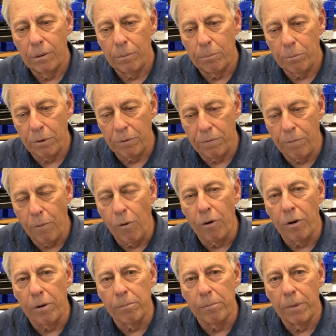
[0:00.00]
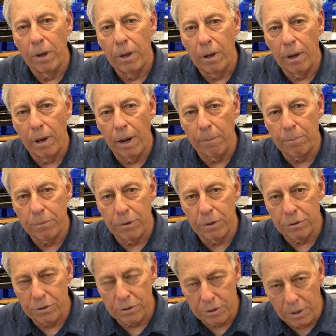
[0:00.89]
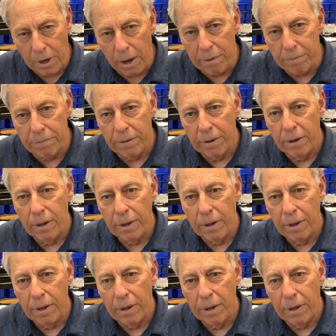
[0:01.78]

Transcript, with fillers: perform up to snuff,